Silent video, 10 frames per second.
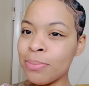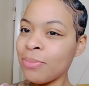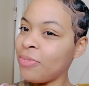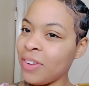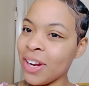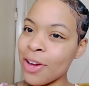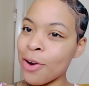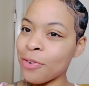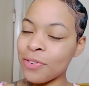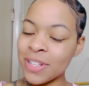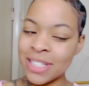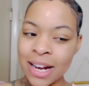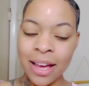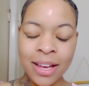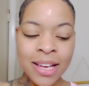video for
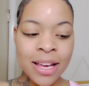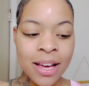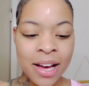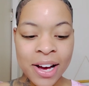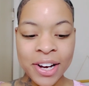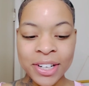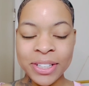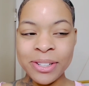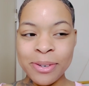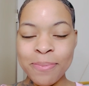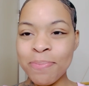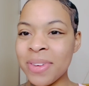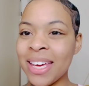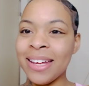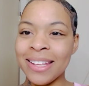today
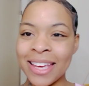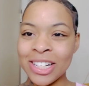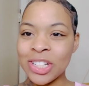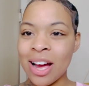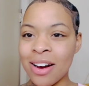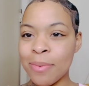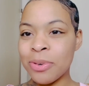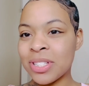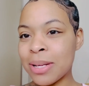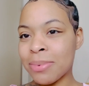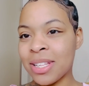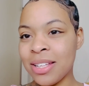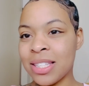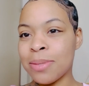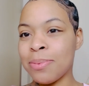and catch y'all up on some
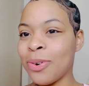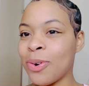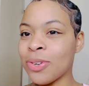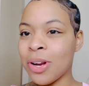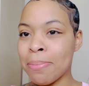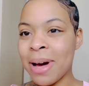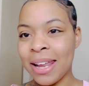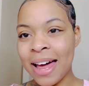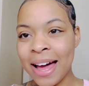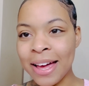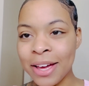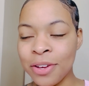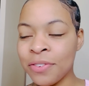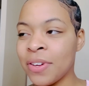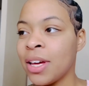things that's been going on in my
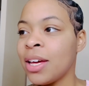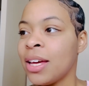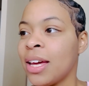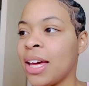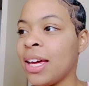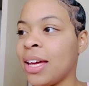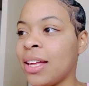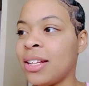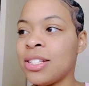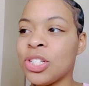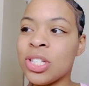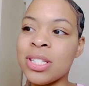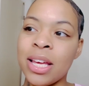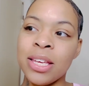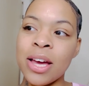life and just
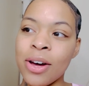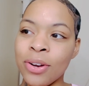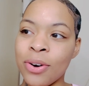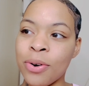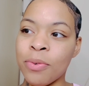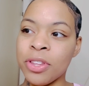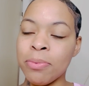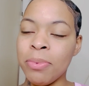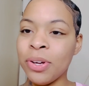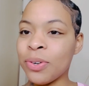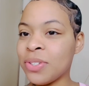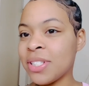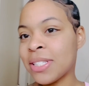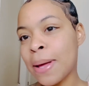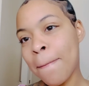take y'all along with me on
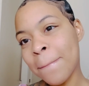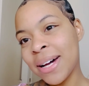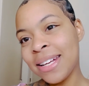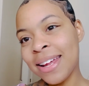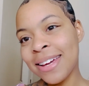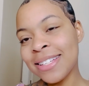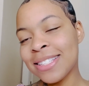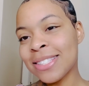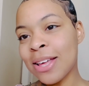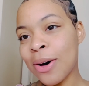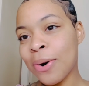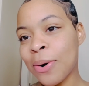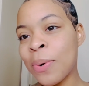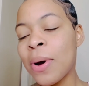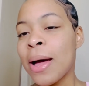this Monday.
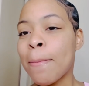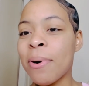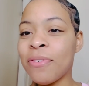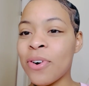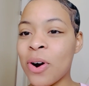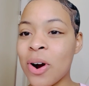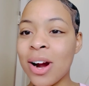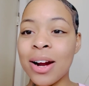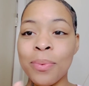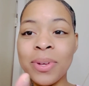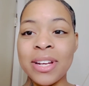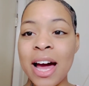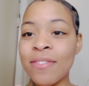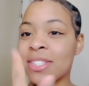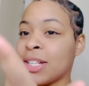So before we
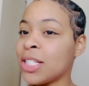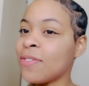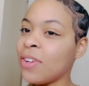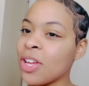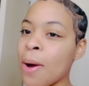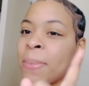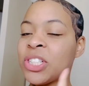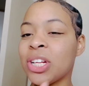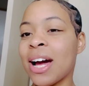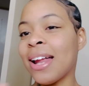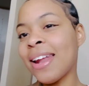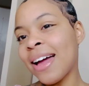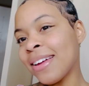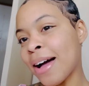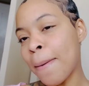dive into this video, make sure y'all
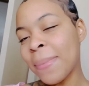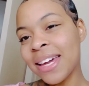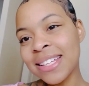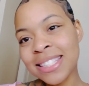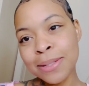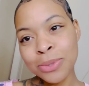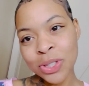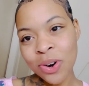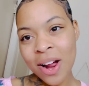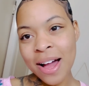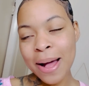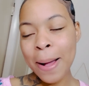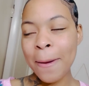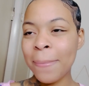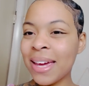like, comment, and
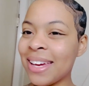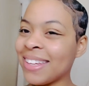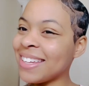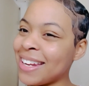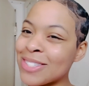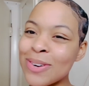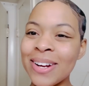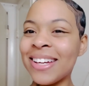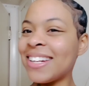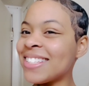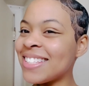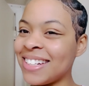subscribe, and yeah, let's go ahead and get into